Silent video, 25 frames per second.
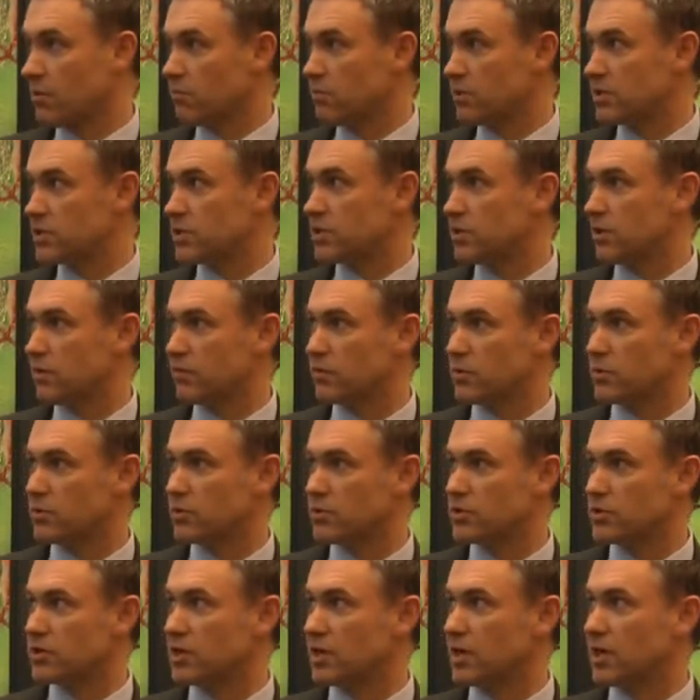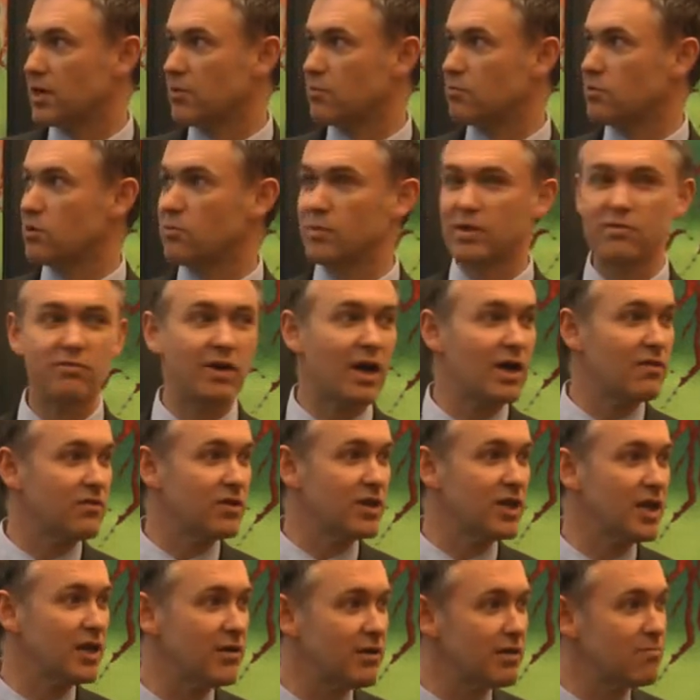which of course will be
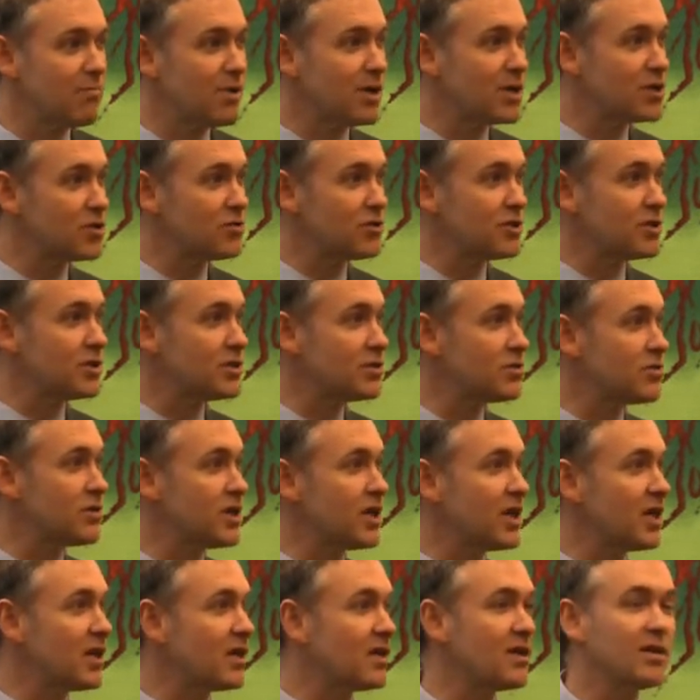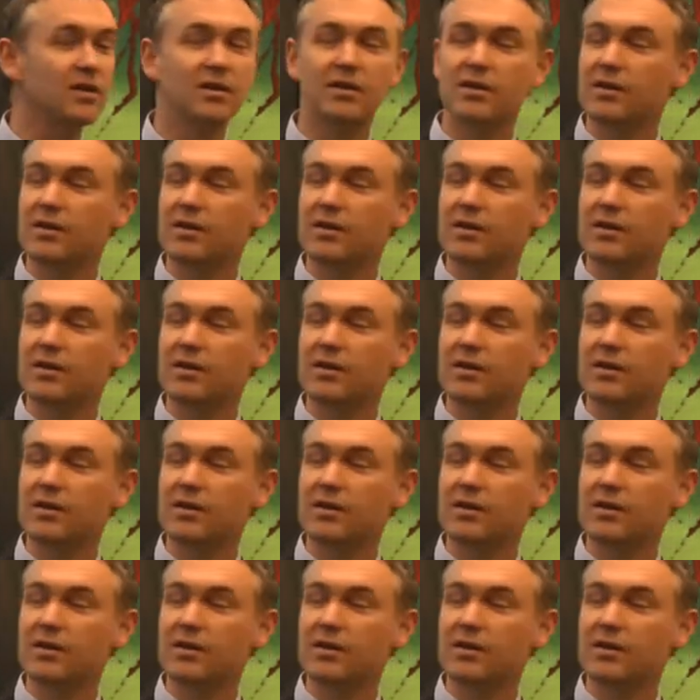relevant here in Maastricht, as you'll hear.